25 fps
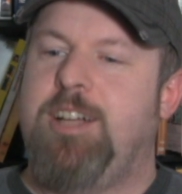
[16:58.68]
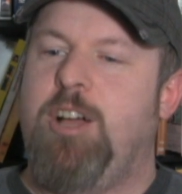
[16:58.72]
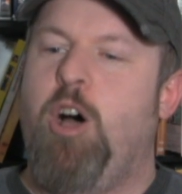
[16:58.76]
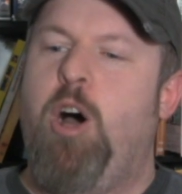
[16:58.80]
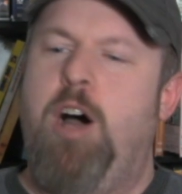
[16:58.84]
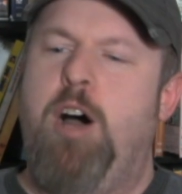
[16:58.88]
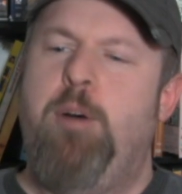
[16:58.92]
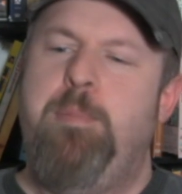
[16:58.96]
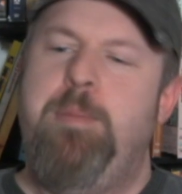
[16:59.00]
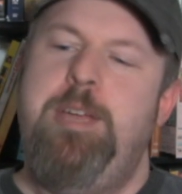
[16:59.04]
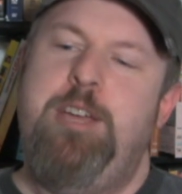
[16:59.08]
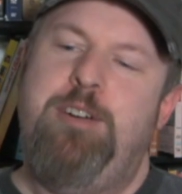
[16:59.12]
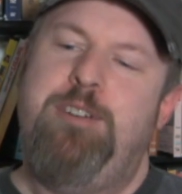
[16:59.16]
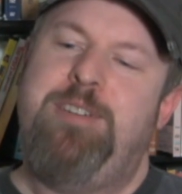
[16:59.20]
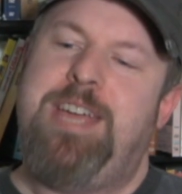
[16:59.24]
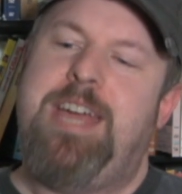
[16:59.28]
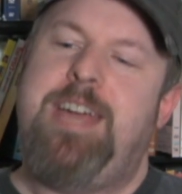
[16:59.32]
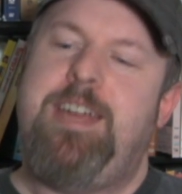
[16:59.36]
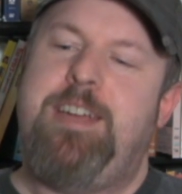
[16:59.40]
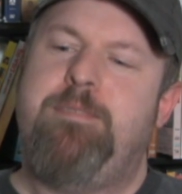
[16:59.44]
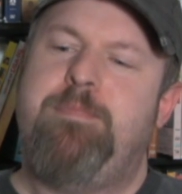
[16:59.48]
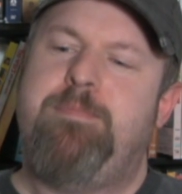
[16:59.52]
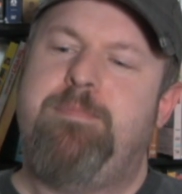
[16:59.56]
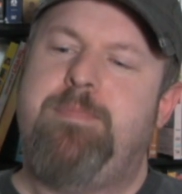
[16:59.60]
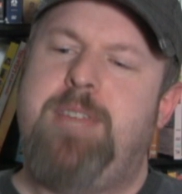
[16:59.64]
Oh, I'll be
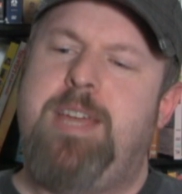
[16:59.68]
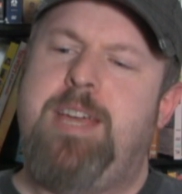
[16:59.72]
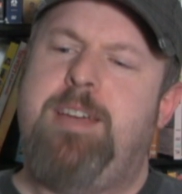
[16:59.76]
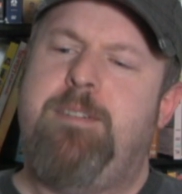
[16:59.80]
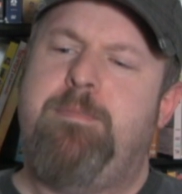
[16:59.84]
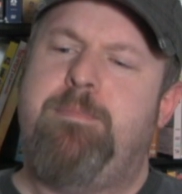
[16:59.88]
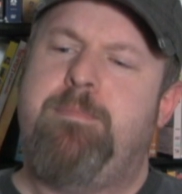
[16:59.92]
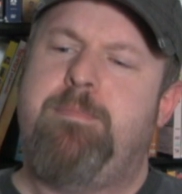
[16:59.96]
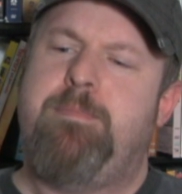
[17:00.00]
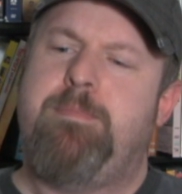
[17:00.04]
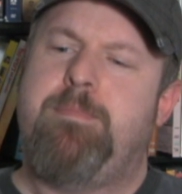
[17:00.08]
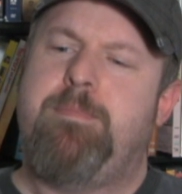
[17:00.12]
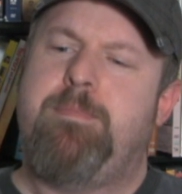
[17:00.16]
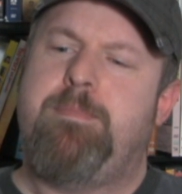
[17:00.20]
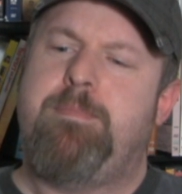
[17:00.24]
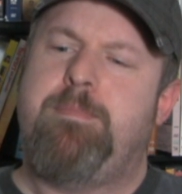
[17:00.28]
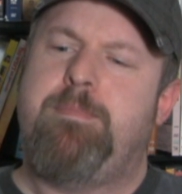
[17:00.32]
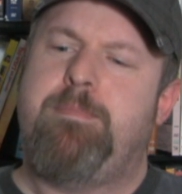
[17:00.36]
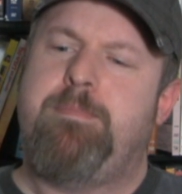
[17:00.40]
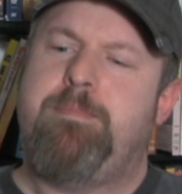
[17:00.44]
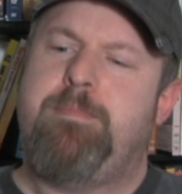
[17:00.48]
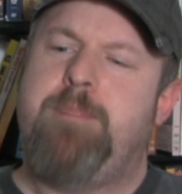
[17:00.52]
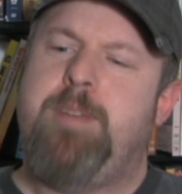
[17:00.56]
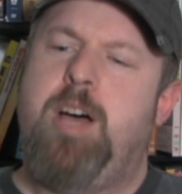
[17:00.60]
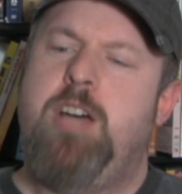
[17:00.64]
okay. Yeah.
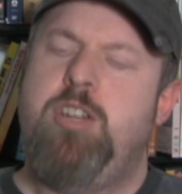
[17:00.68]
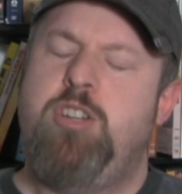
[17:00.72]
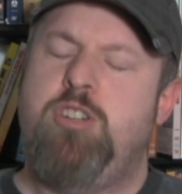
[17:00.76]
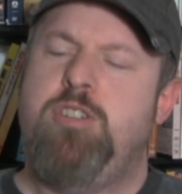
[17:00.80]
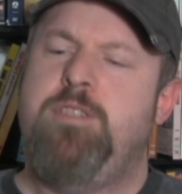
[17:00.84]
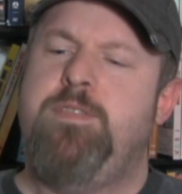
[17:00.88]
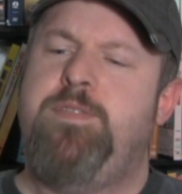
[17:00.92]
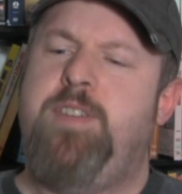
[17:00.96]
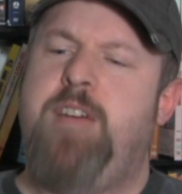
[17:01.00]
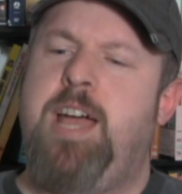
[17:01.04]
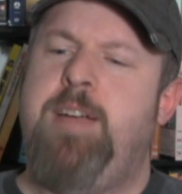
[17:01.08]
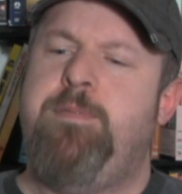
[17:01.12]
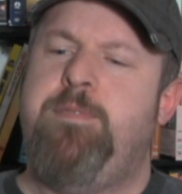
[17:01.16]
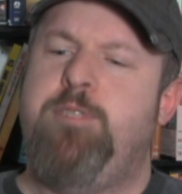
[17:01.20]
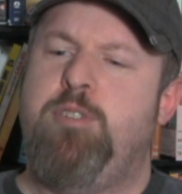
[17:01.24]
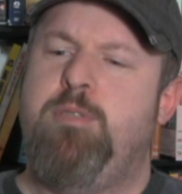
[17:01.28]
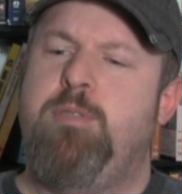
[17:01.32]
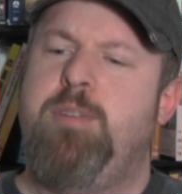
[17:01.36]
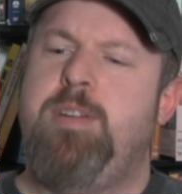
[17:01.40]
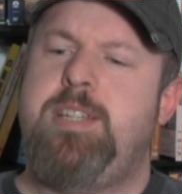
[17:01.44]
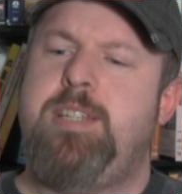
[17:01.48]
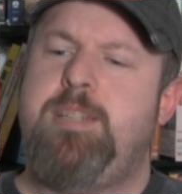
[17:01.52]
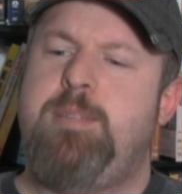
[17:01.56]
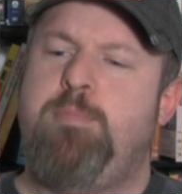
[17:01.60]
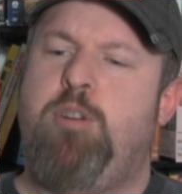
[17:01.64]
105
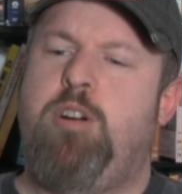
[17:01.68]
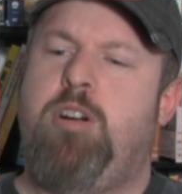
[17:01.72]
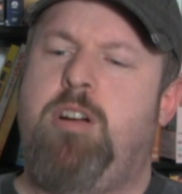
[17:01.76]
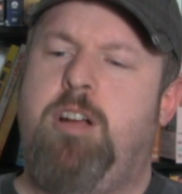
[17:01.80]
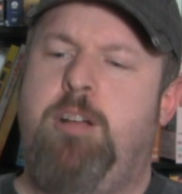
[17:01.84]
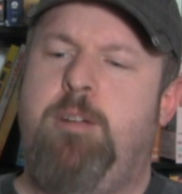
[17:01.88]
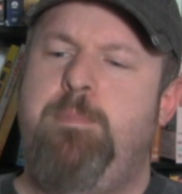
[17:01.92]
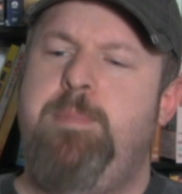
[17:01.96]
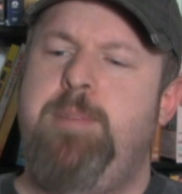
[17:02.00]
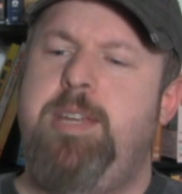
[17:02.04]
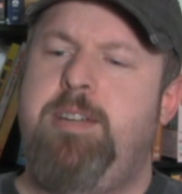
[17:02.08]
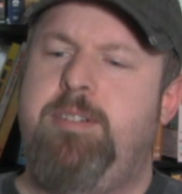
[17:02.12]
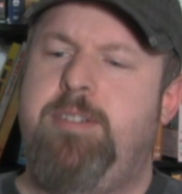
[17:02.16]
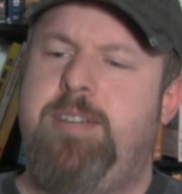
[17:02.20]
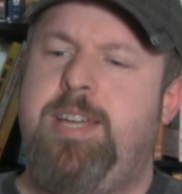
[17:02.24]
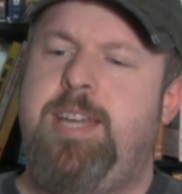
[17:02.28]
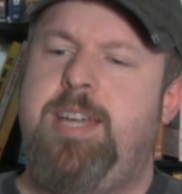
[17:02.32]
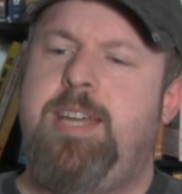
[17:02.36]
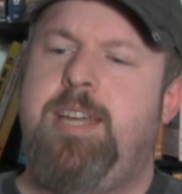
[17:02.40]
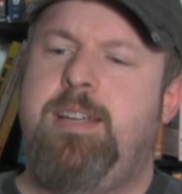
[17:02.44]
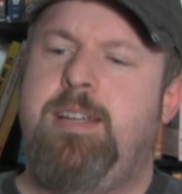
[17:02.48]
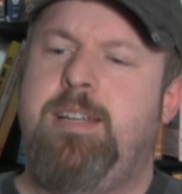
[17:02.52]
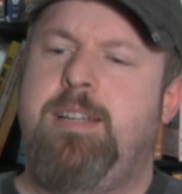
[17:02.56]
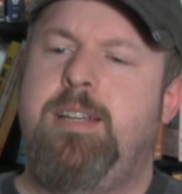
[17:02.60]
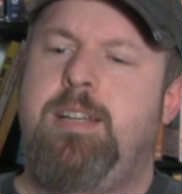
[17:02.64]
degrees tomorrow, I'll be
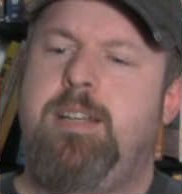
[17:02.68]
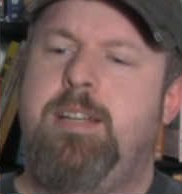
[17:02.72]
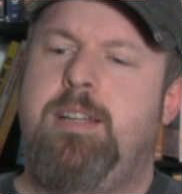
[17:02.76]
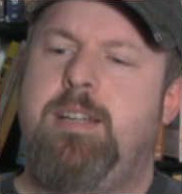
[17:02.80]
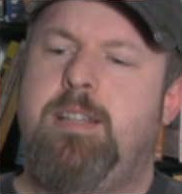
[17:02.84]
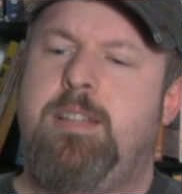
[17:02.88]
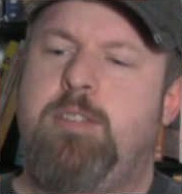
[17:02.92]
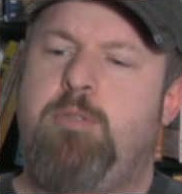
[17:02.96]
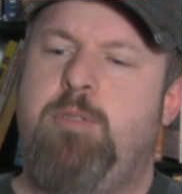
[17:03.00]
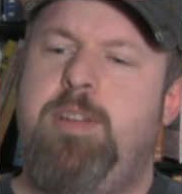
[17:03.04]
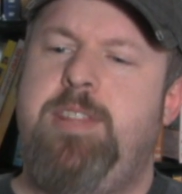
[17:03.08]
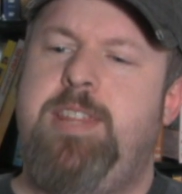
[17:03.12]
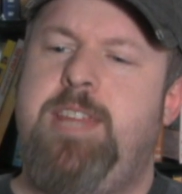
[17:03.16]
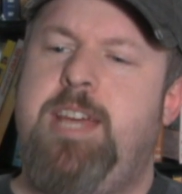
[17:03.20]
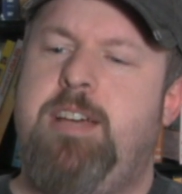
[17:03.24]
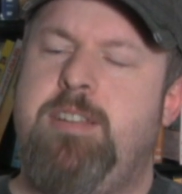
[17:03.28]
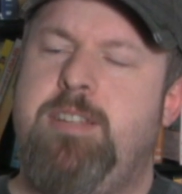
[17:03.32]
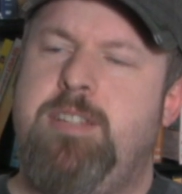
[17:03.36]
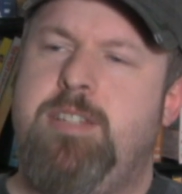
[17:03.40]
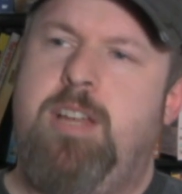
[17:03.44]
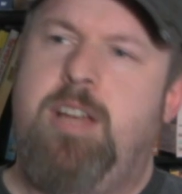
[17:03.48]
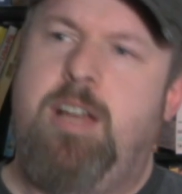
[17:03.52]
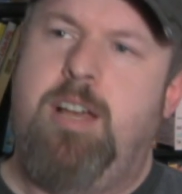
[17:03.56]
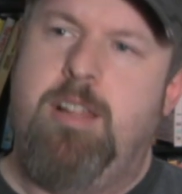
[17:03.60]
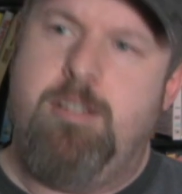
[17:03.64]
okay.
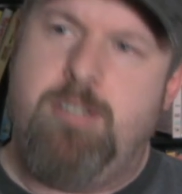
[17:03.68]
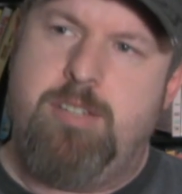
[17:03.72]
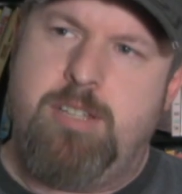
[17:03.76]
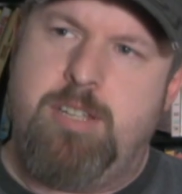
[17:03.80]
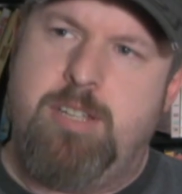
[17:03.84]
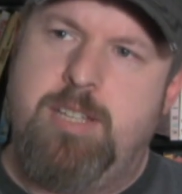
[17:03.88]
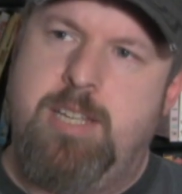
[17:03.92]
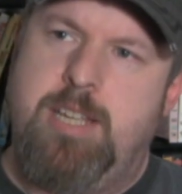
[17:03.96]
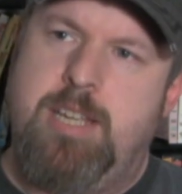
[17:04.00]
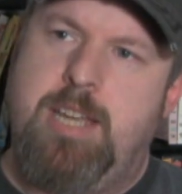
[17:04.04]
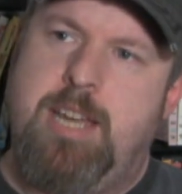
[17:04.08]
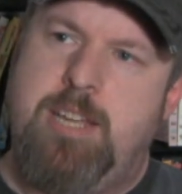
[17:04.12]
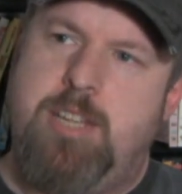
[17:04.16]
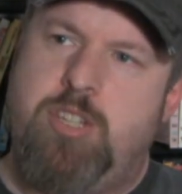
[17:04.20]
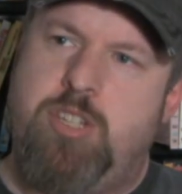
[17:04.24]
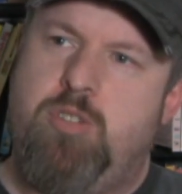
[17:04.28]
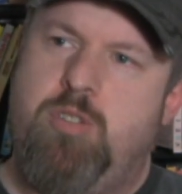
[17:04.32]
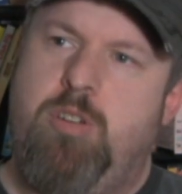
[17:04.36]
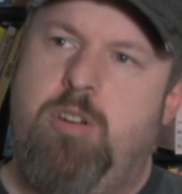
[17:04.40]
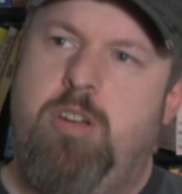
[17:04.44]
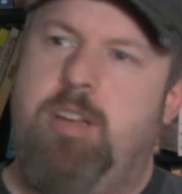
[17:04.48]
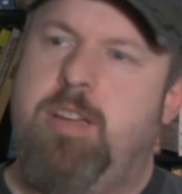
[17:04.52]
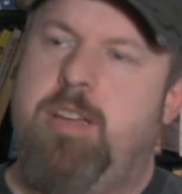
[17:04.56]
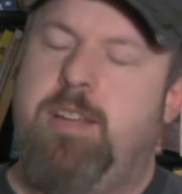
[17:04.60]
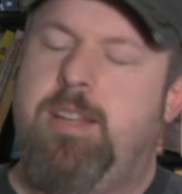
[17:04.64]
$3,000 because it got
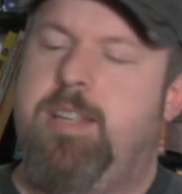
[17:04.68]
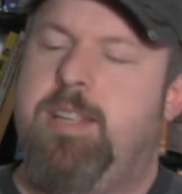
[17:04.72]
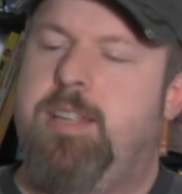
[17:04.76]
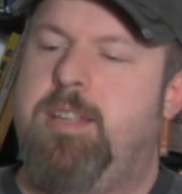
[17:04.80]
struck. You